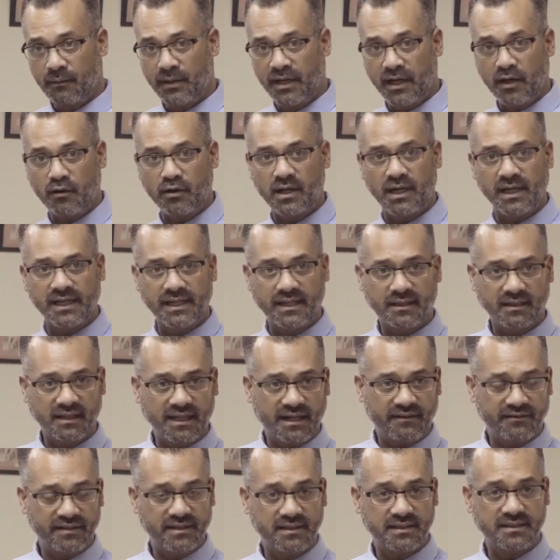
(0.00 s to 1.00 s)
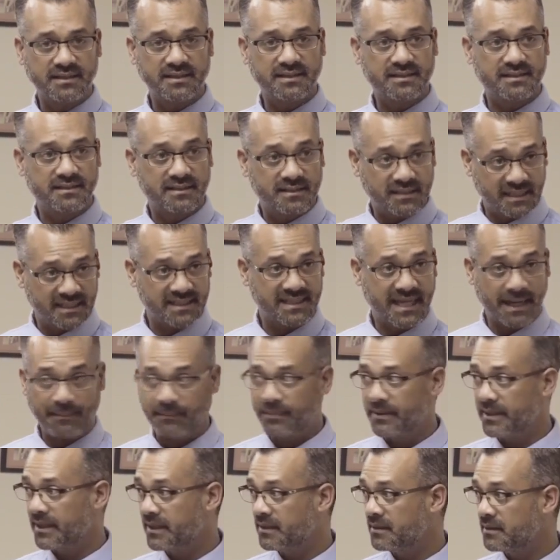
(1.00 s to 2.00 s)
We know clinical governance is
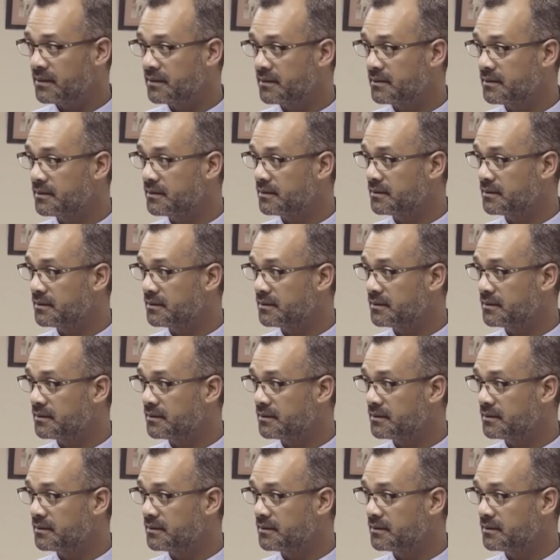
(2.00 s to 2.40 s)
happening